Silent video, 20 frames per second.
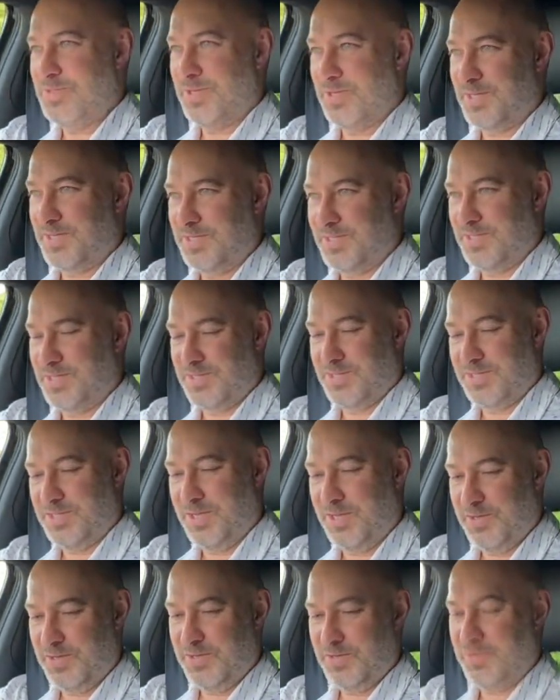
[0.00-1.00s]
I can just
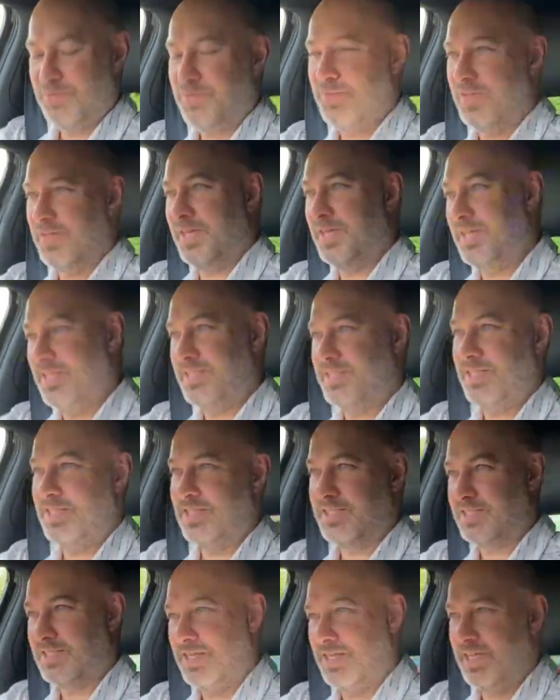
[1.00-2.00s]
turn on the heated
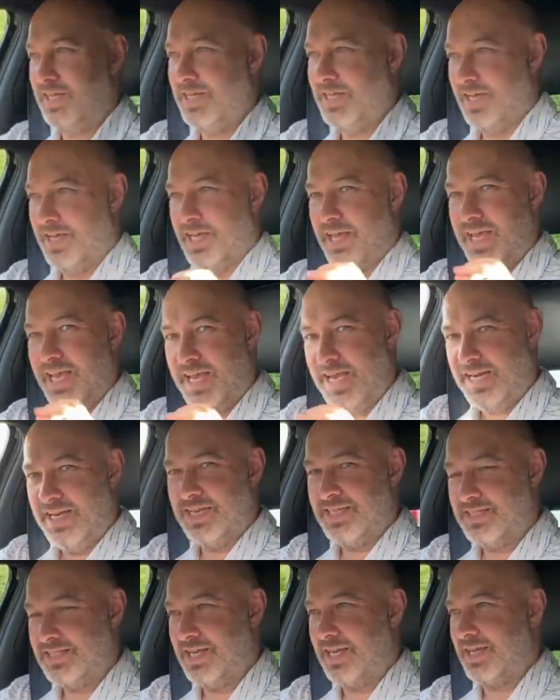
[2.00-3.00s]
seat in
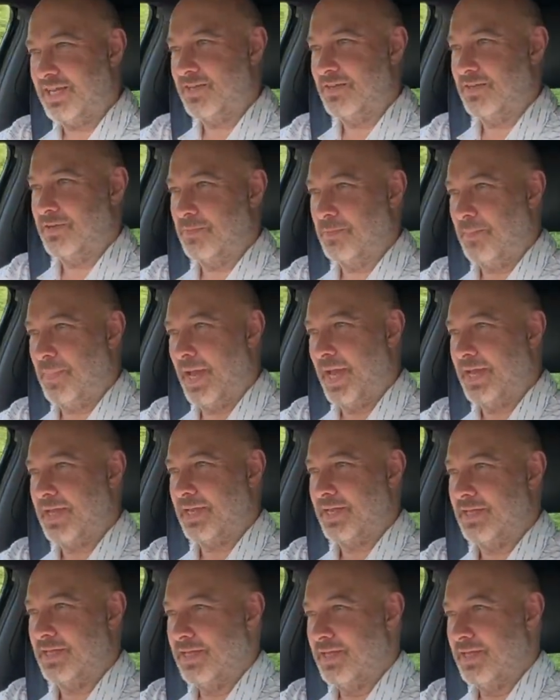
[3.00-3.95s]
a second, bang.